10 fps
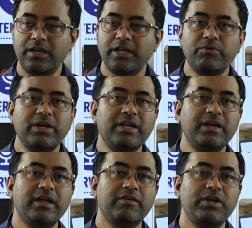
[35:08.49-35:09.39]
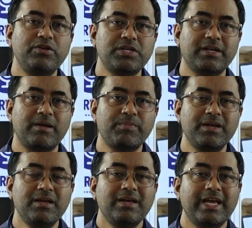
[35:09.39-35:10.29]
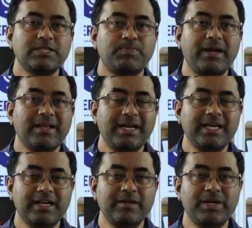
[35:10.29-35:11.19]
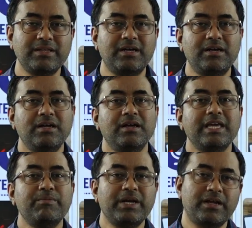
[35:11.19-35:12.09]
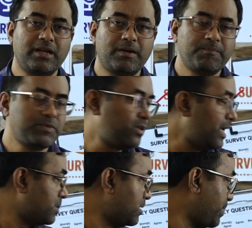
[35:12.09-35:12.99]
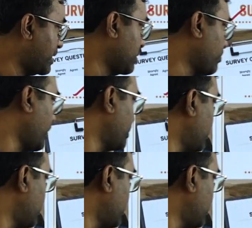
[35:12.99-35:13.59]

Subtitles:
unilinear evolution can be explained clearly by the E.B. Tylor. So that is the basic point.